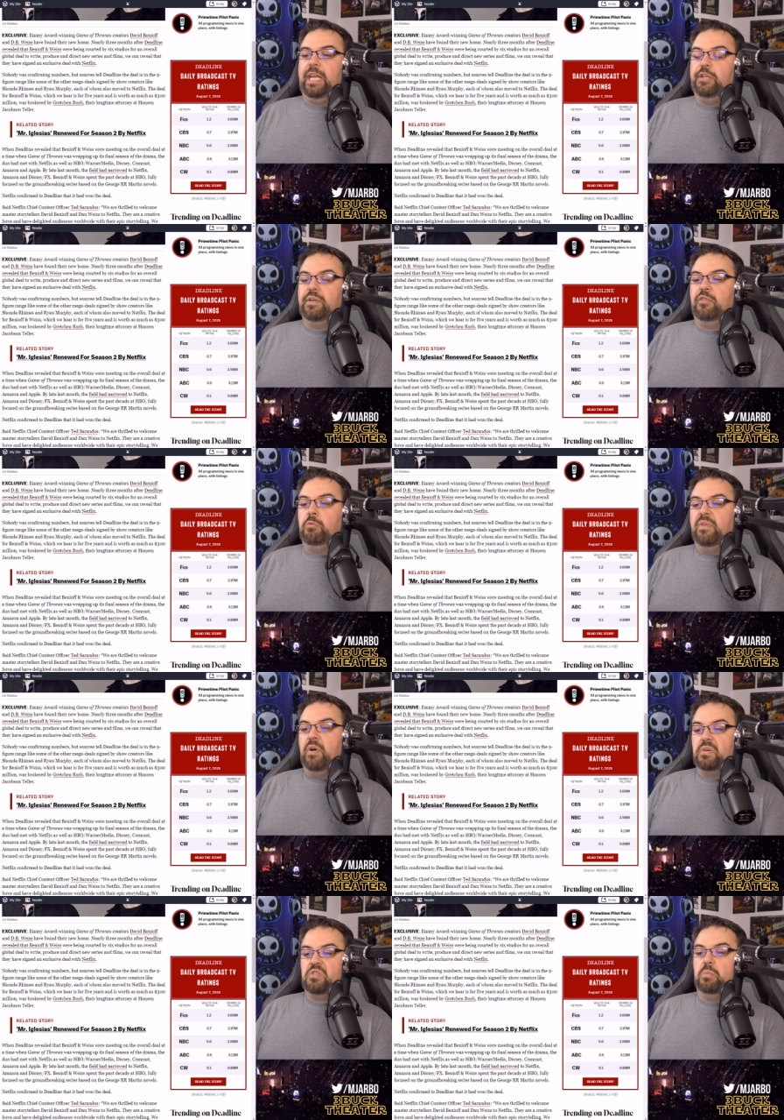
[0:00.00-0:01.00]
each of whom have
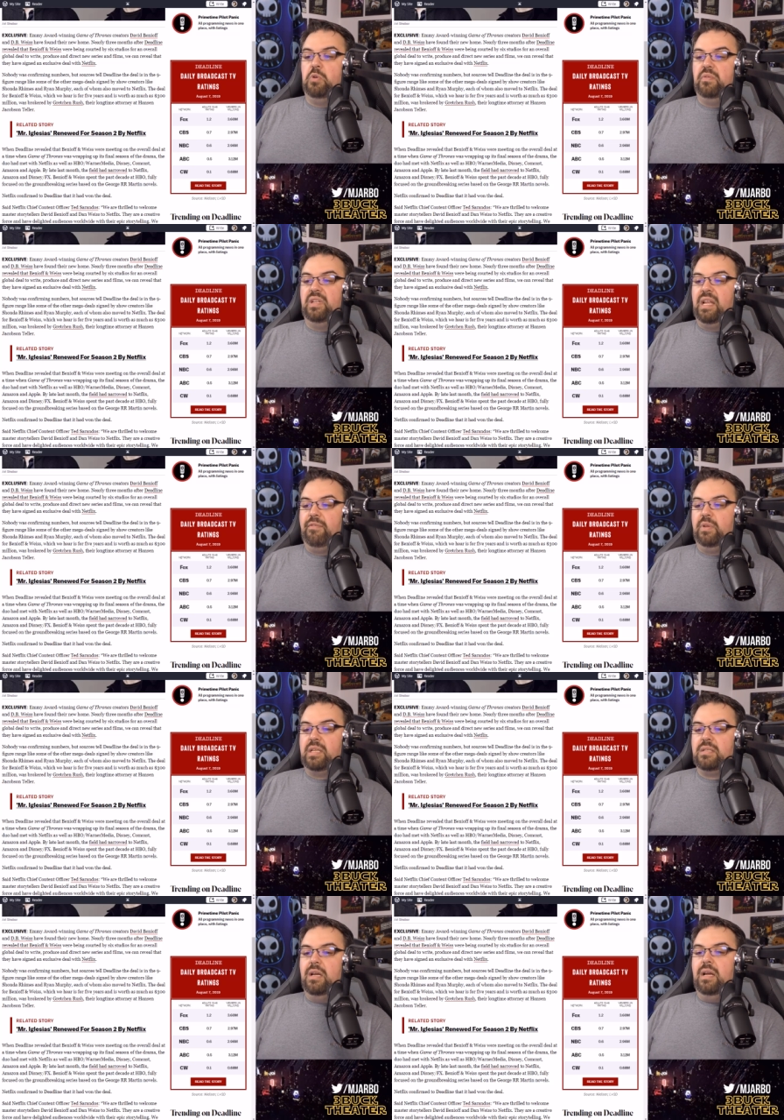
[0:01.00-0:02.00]
also moved to
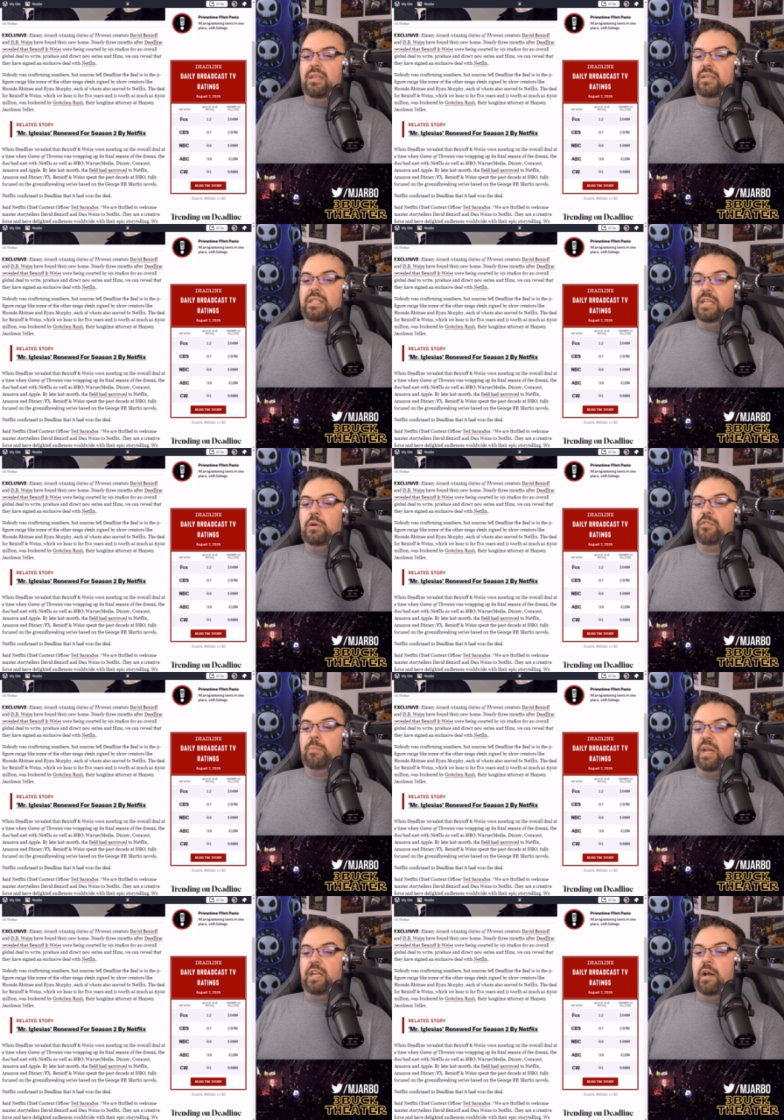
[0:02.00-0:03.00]
Netflix. The deal for
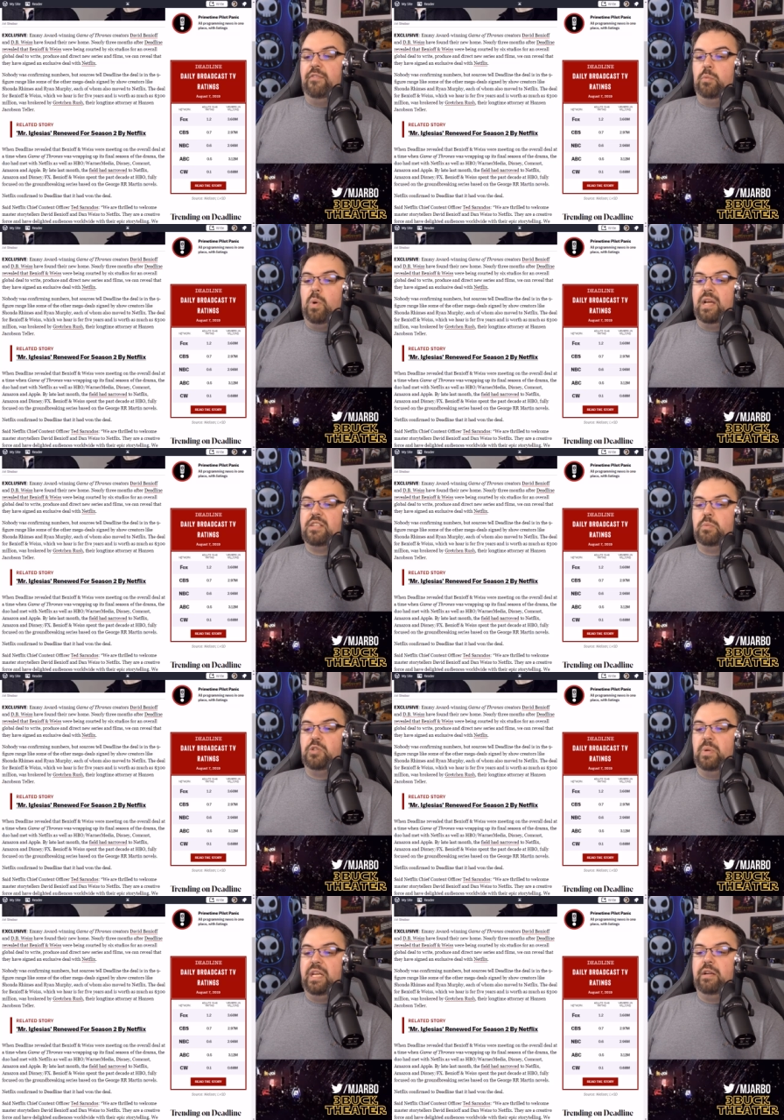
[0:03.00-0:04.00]
Benioff and Weiss, which
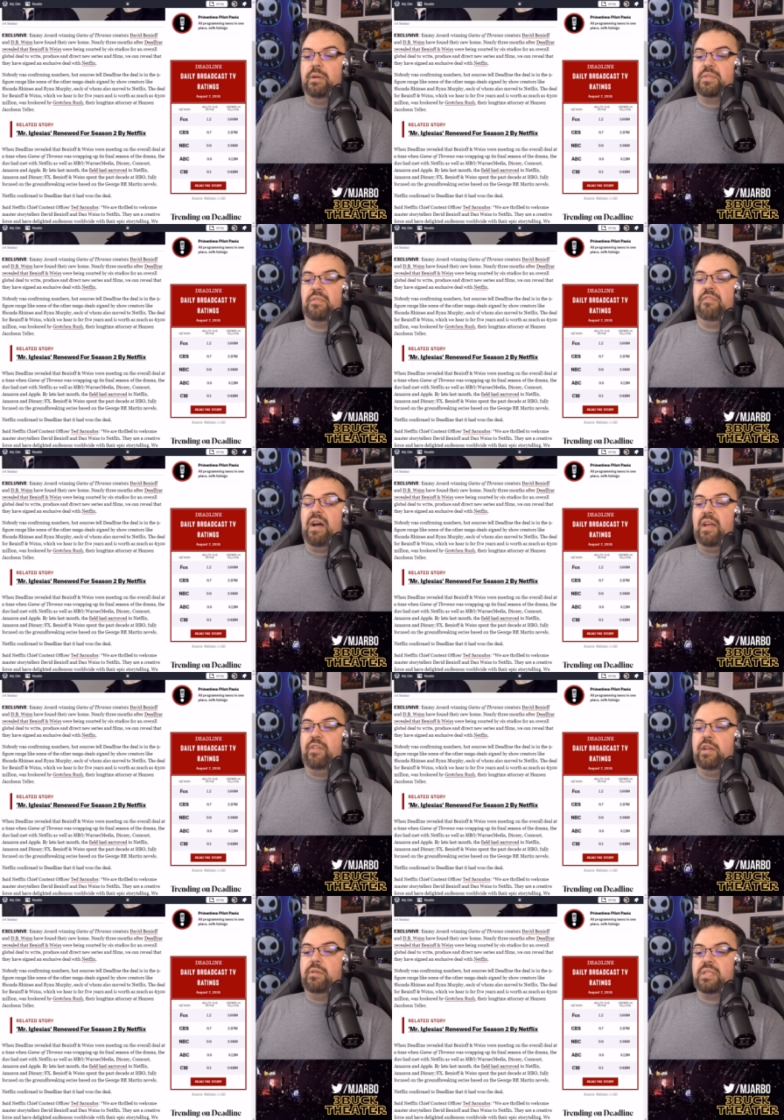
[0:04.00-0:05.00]
we hear is for five
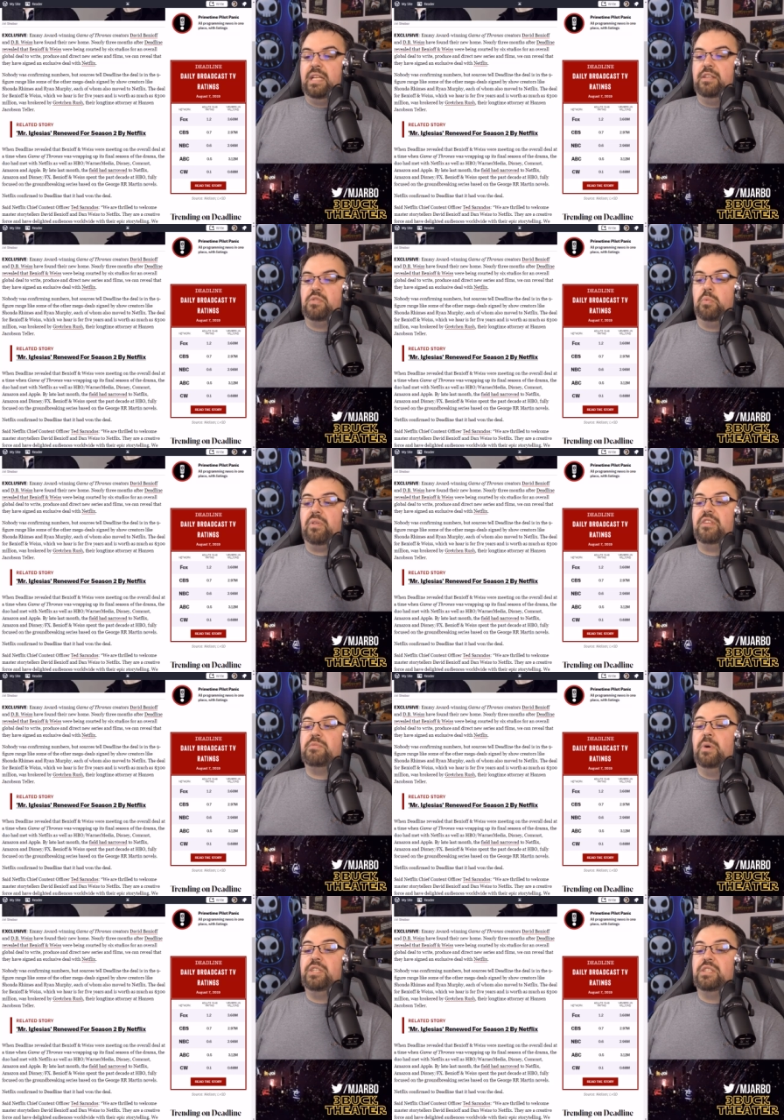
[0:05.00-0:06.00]
years and is worth as
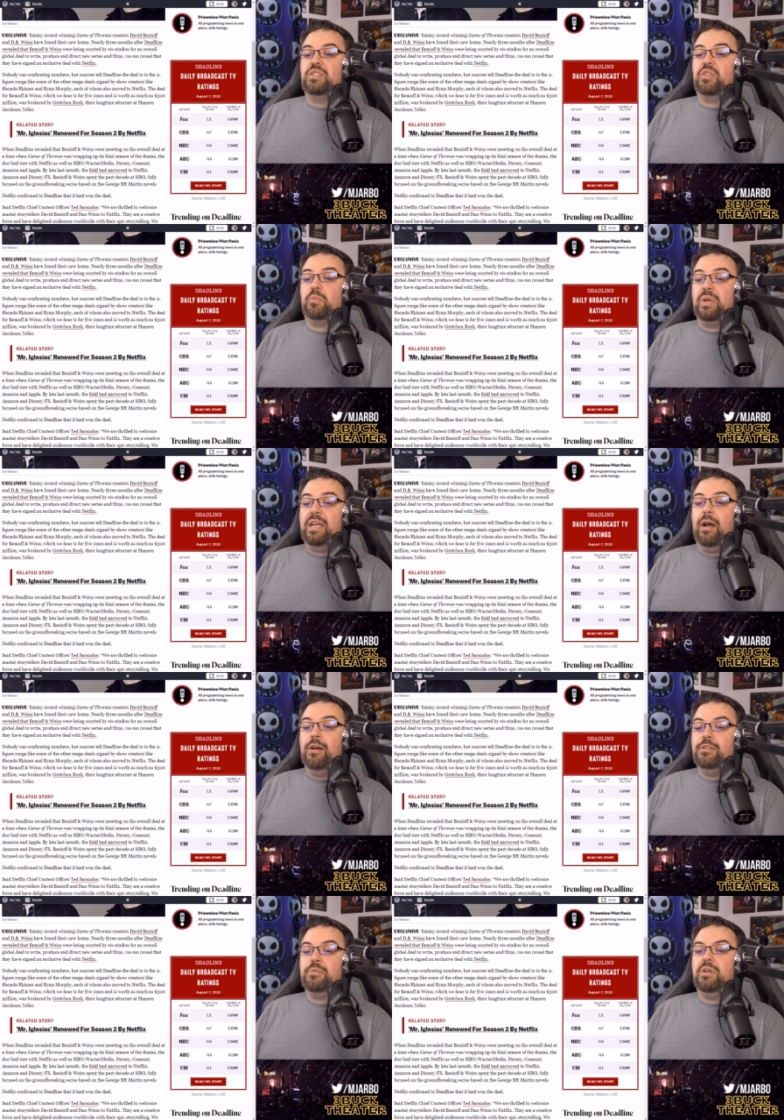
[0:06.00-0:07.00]
much as
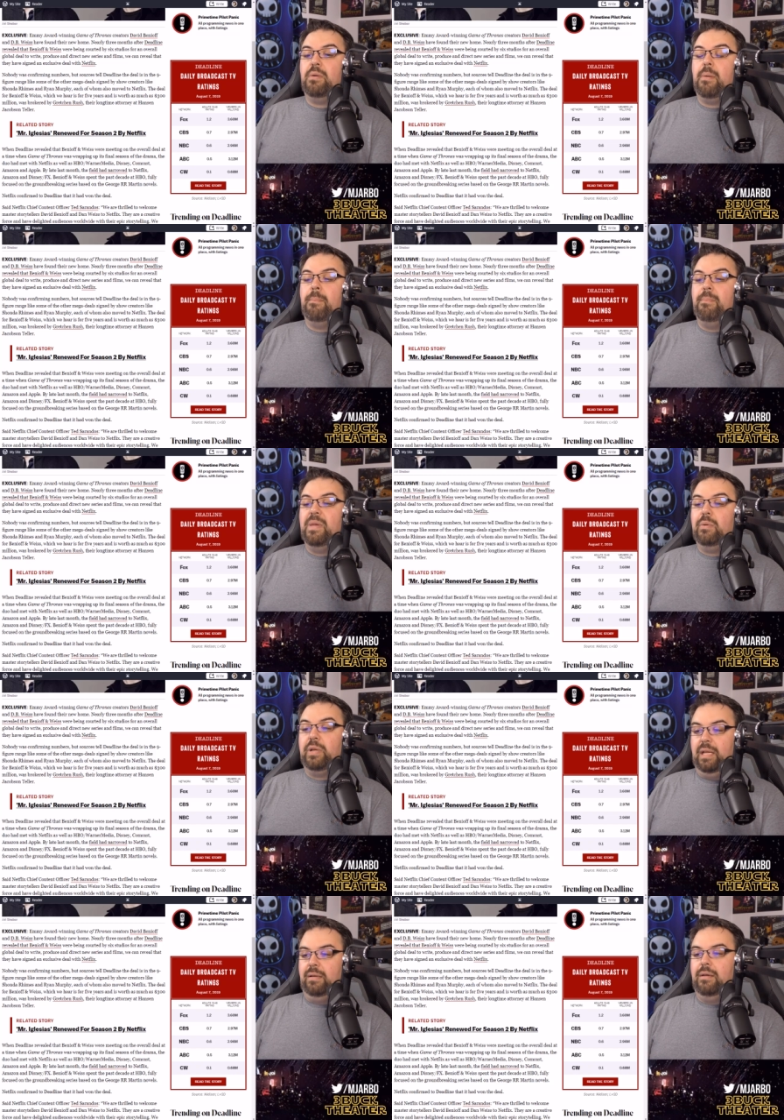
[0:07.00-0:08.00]
300
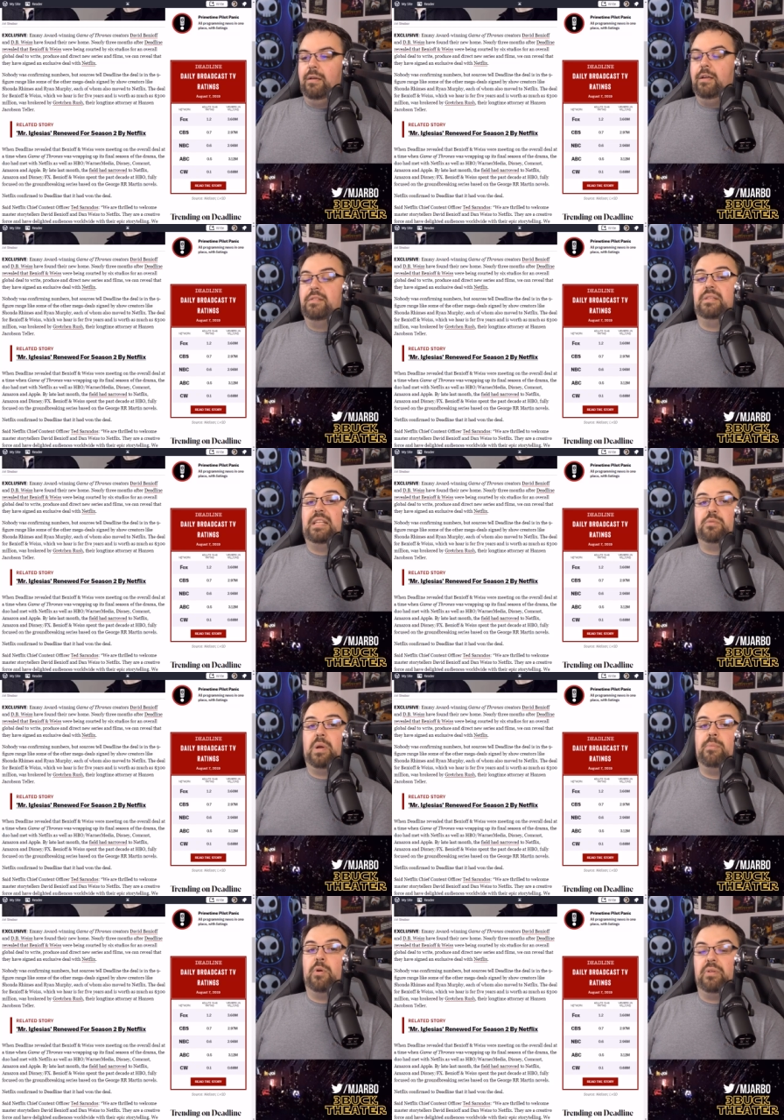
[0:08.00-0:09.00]
million. So that's
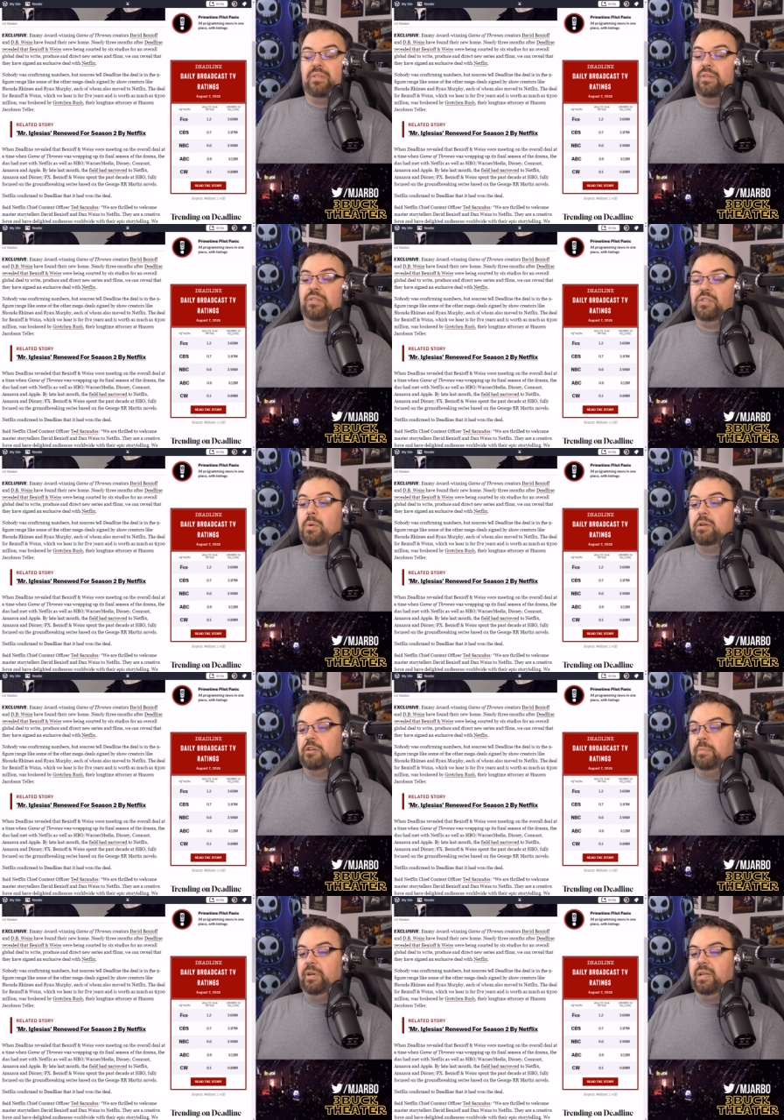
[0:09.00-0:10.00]
way more than the
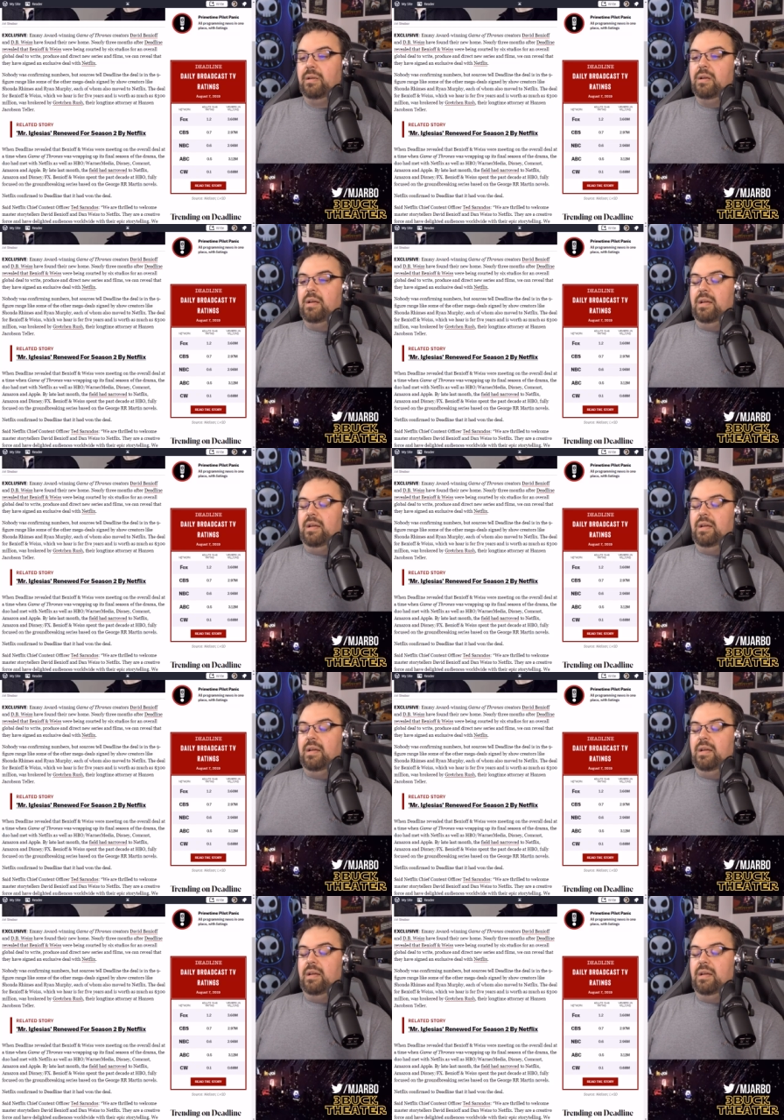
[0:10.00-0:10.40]
200 million